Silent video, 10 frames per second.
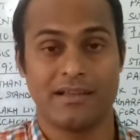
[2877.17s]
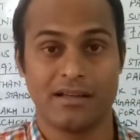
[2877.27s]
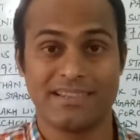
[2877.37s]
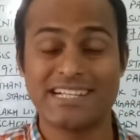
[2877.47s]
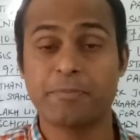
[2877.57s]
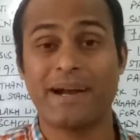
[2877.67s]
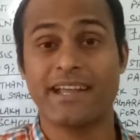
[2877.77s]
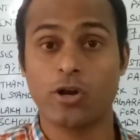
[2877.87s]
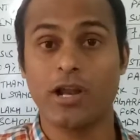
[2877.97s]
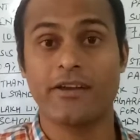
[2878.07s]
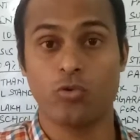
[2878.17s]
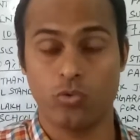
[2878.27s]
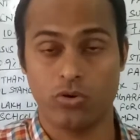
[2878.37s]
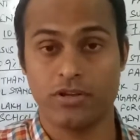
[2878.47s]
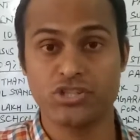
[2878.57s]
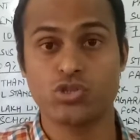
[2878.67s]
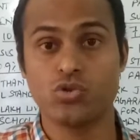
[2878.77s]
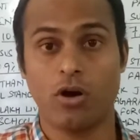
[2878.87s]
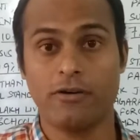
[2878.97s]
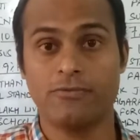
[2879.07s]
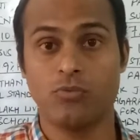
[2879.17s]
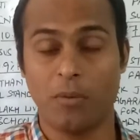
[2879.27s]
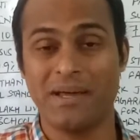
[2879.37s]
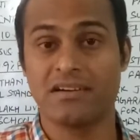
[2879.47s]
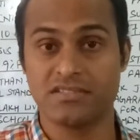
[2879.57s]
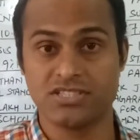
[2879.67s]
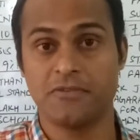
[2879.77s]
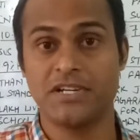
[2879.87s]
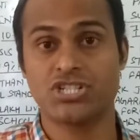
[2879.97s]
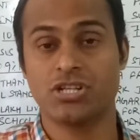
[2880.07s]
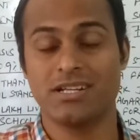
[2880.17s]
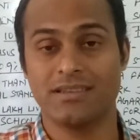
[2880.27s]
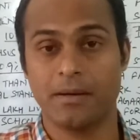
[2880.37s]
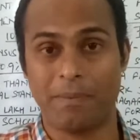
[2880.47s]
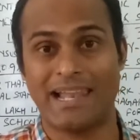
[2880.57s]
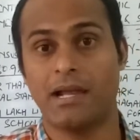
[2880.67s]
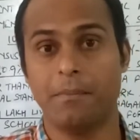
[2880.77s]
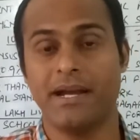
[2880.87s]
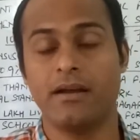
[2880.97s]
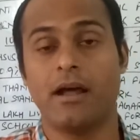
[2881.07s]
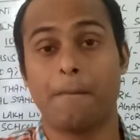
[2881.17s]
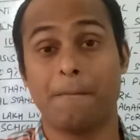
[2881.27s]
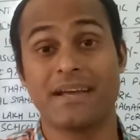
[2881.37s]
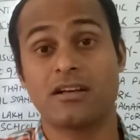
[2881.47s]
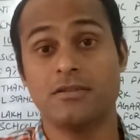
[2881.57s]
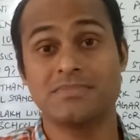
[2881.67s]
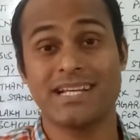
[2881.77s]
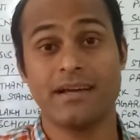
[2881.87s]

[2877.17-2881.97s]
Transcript: this particular issue of women reservation in the parliament becomes a